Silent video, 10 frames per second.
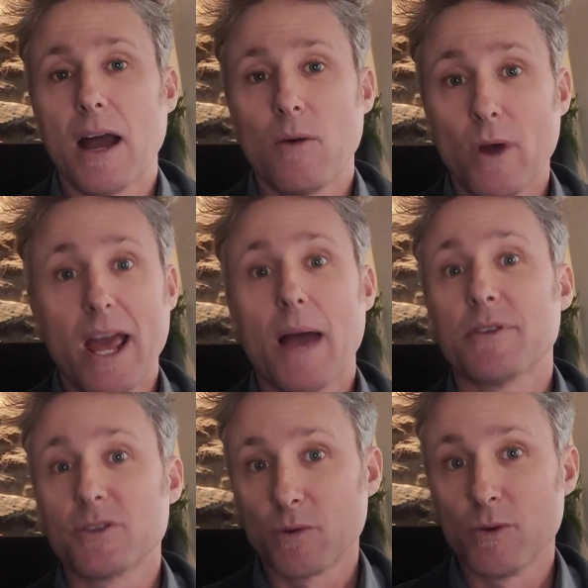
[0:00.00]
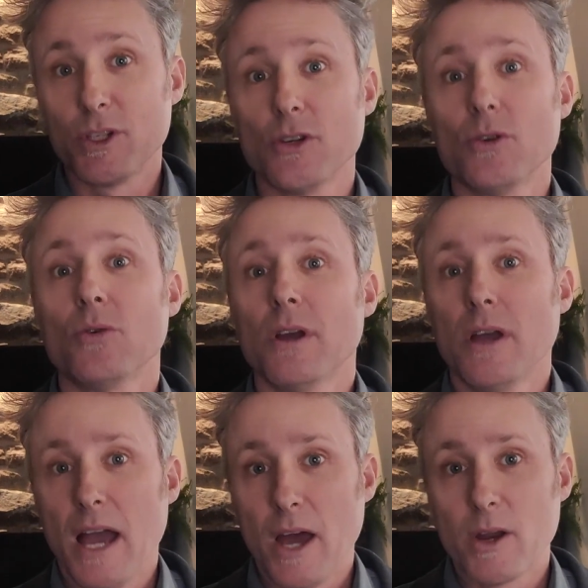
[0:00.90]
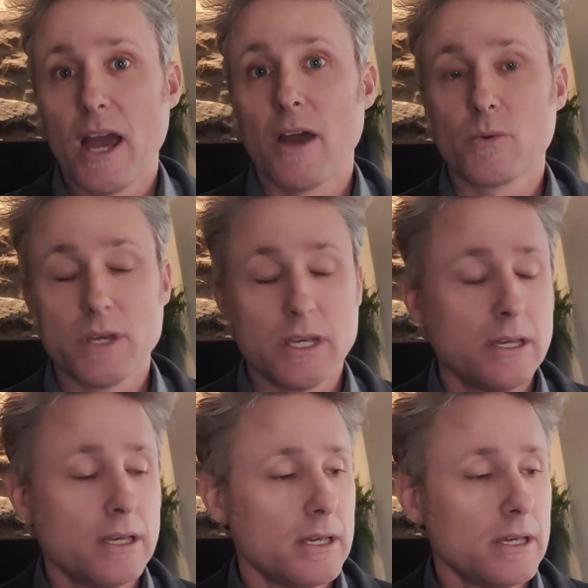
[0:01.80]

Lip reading: What happens when we do? How do we